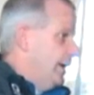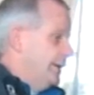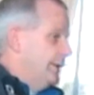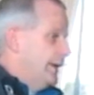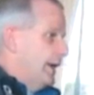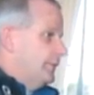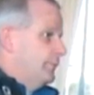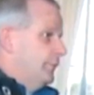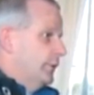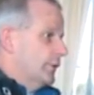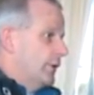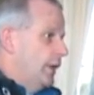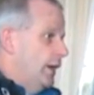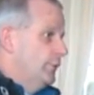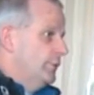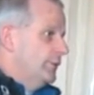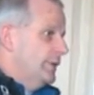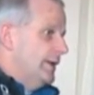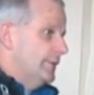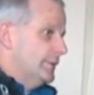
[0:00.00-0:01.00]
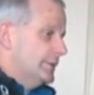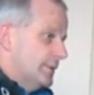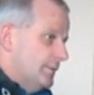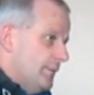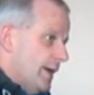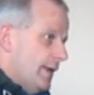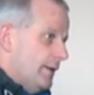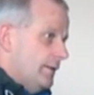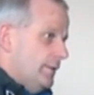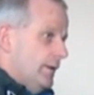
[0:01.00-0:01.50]
and that, but I was able to
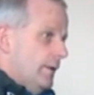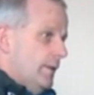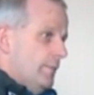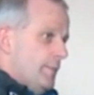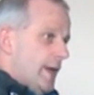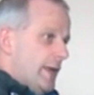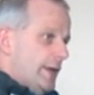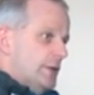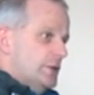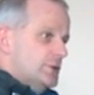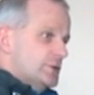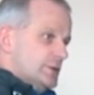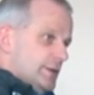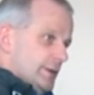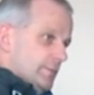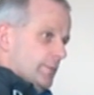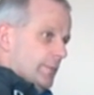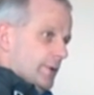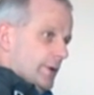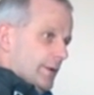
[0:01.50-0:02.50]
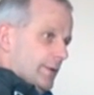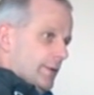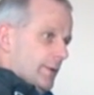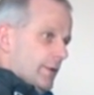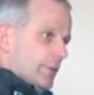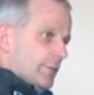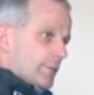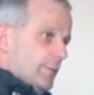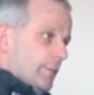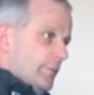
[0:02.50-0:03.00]
manage them
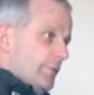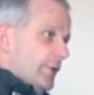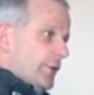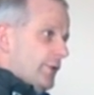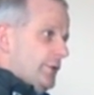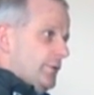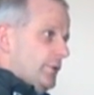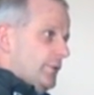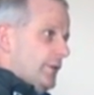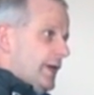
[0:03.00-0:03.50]
from a very young